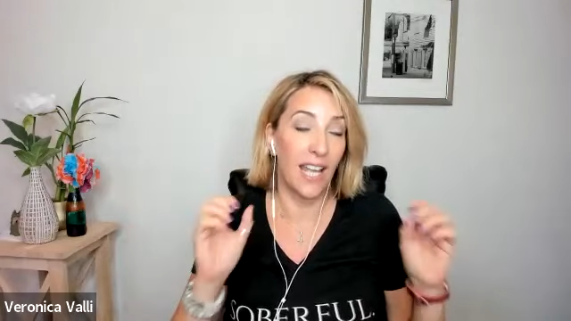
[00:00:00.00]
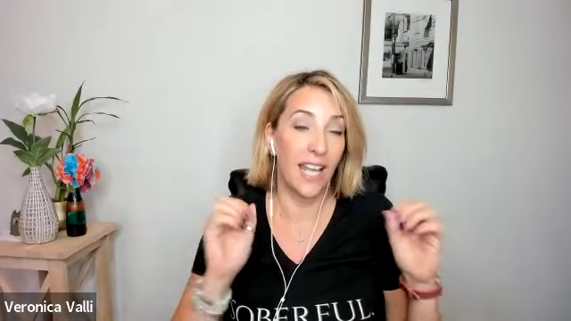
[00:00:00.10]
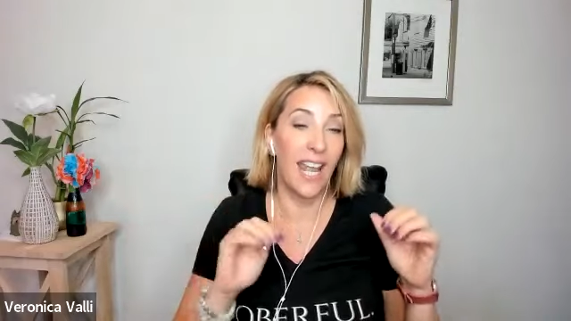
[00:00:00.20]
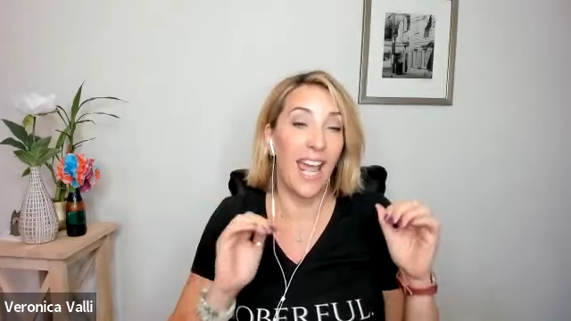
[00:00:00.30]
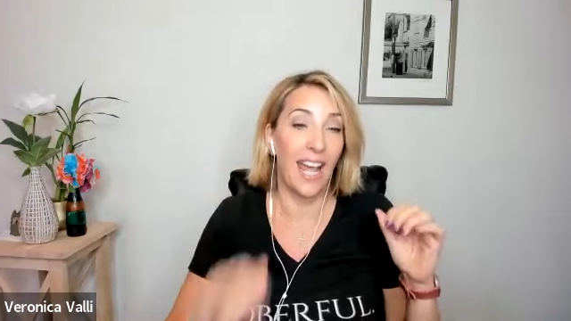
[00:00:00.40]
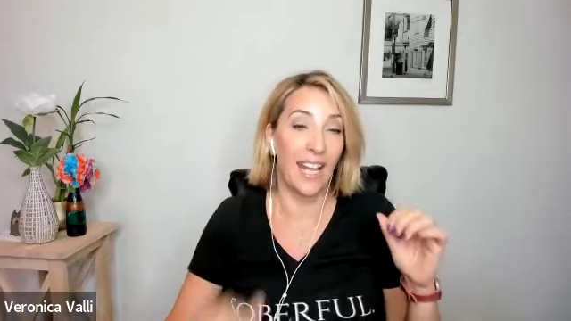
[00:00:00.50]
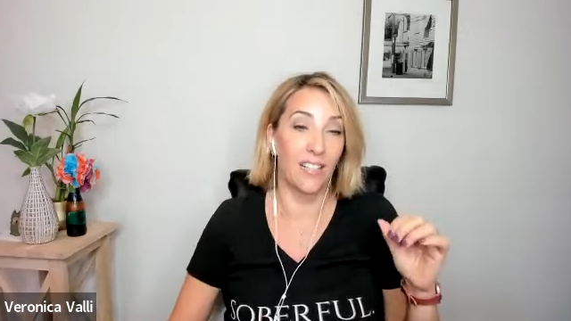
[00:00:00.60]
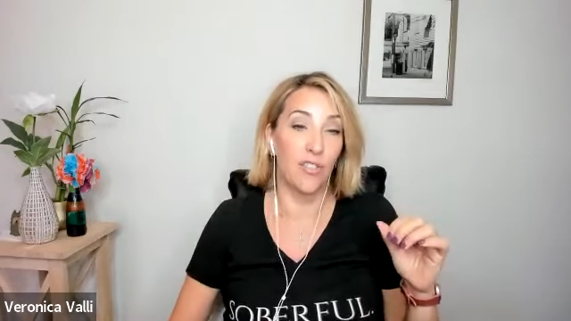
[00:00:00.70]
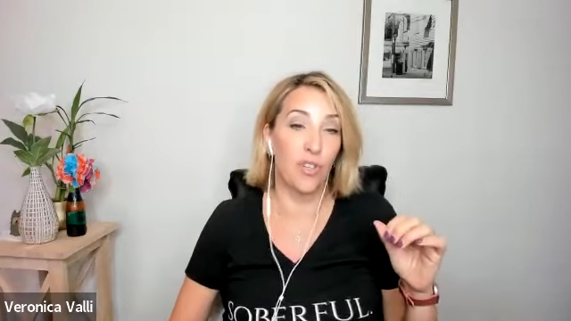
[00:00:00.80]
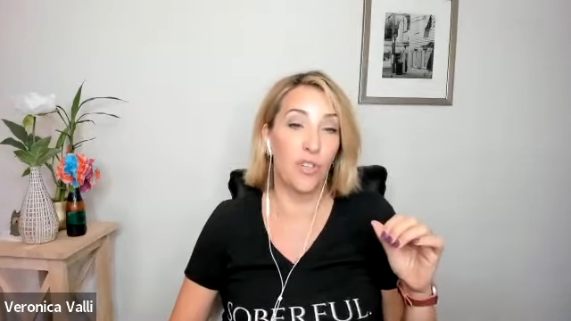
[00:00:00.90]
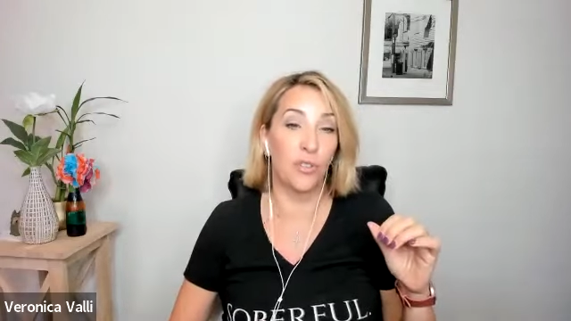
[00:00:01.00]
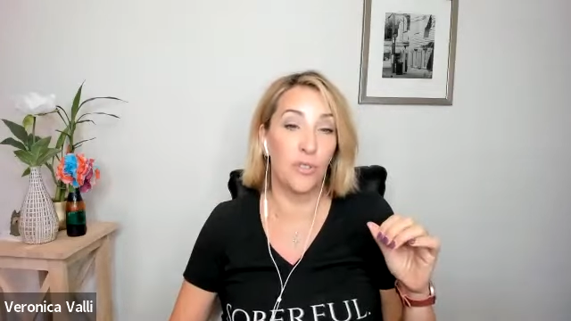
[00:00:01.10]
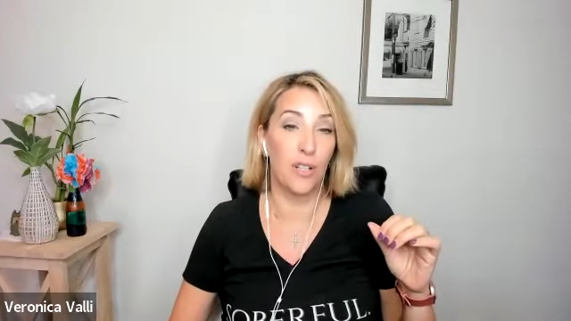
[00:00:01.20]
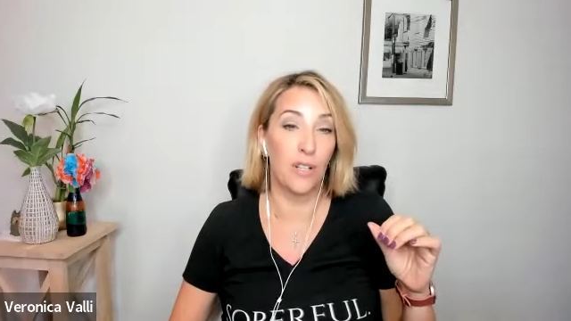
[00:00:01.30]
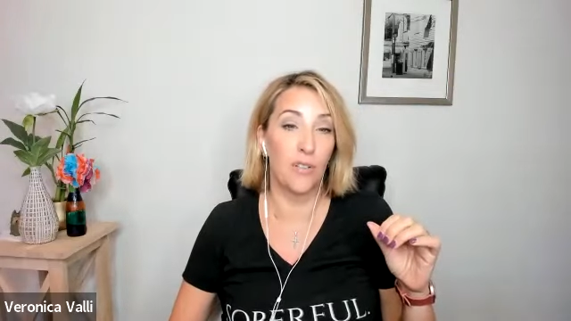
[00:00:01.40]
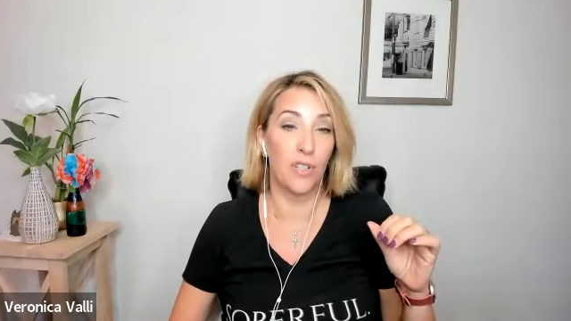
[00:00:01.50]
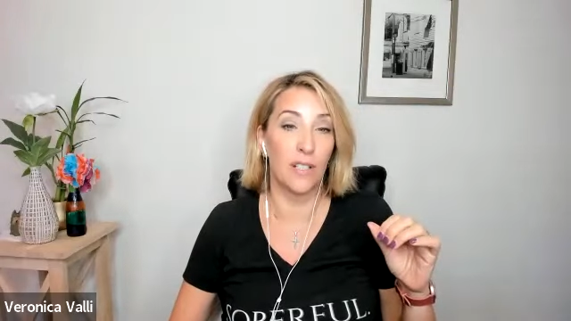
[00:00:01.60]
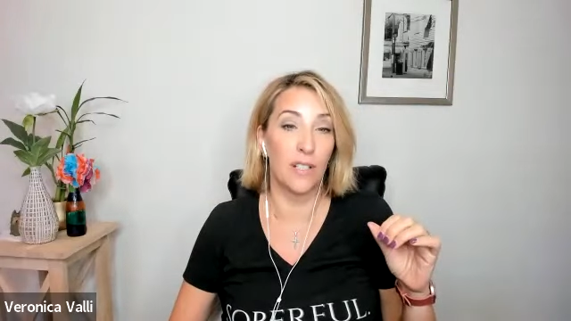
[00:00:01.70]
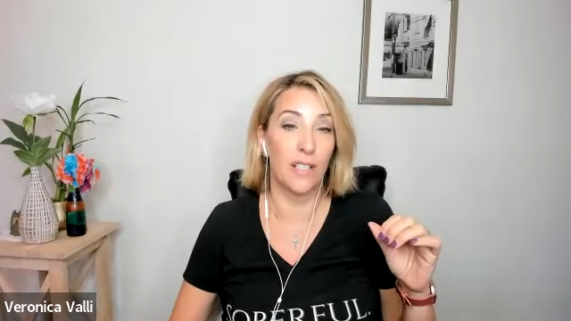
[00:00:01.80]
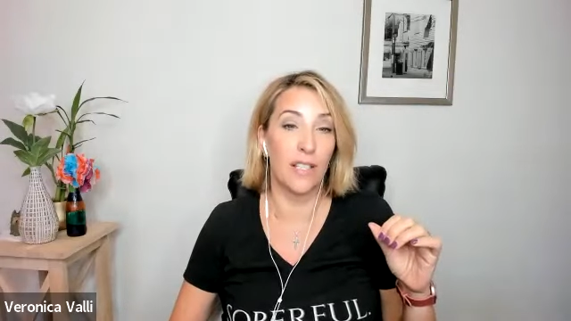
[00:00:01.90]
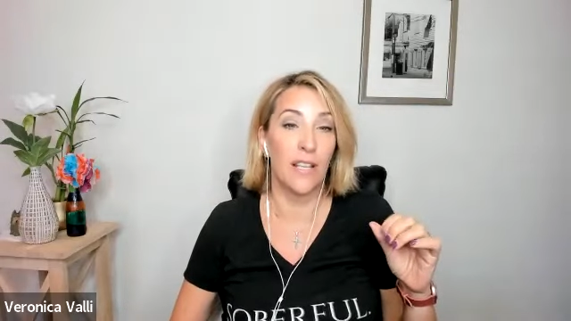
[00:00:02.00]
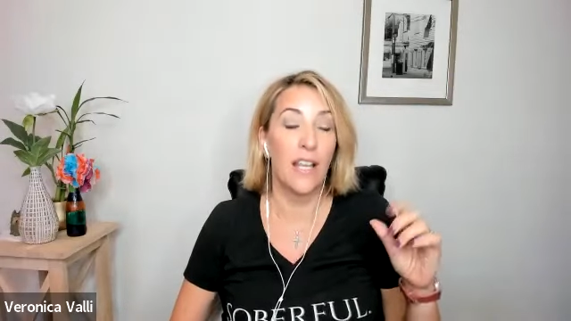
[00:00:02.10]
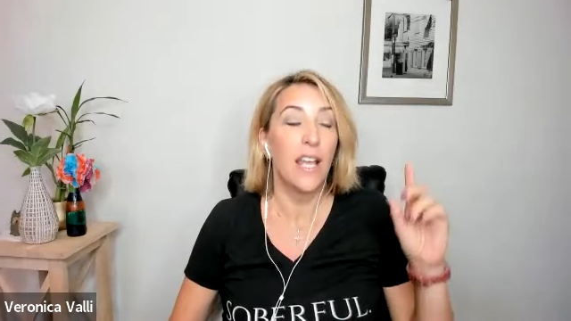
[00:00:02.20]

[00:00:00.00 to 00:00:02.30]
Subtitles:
in external solutions.